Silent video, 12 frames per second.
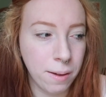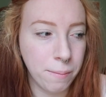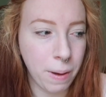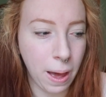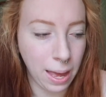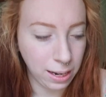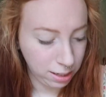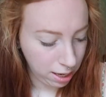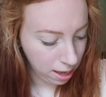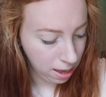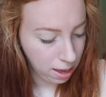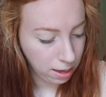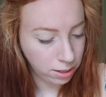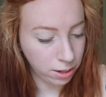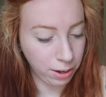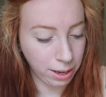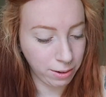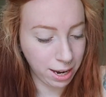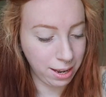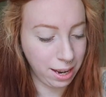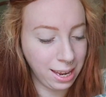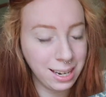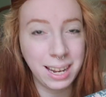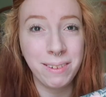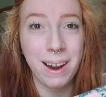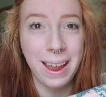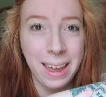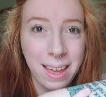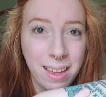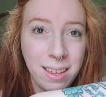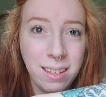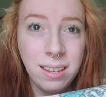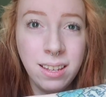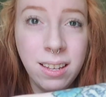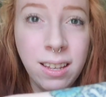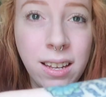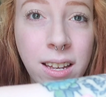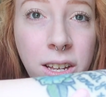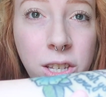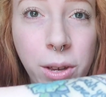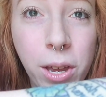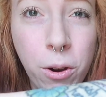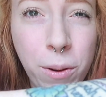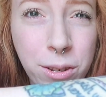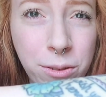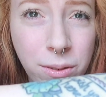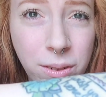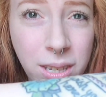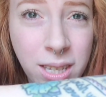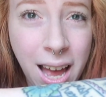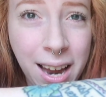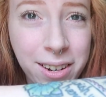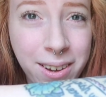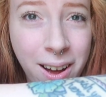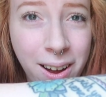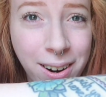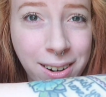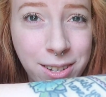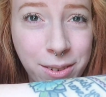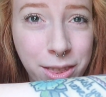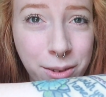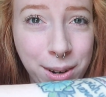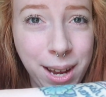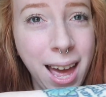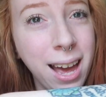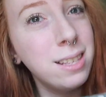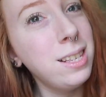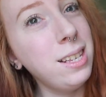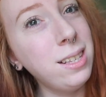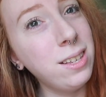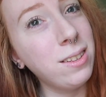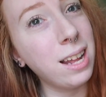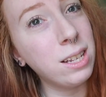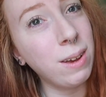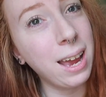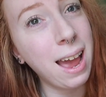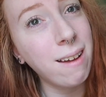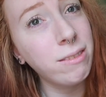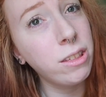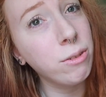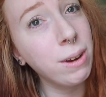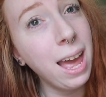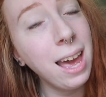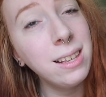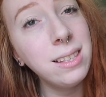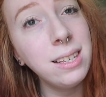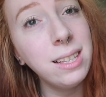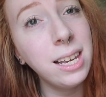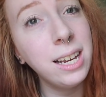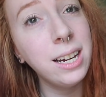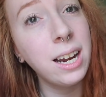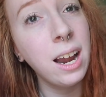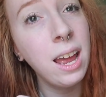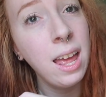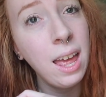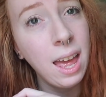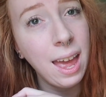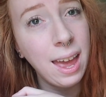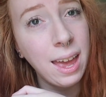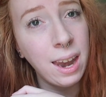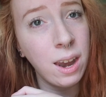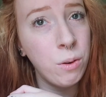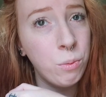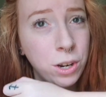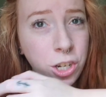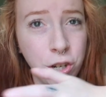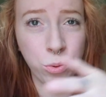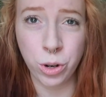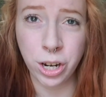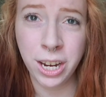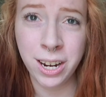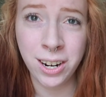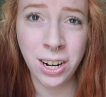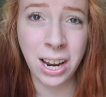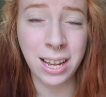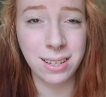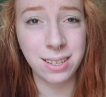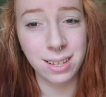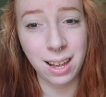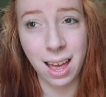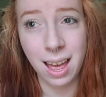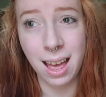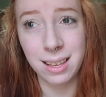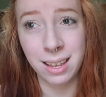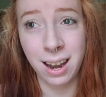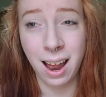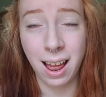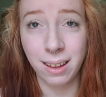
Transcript: But, so he did write, so he always signed cards with 3 X's, so that's why I have the 3 X's here. And "Wish you were here" is as in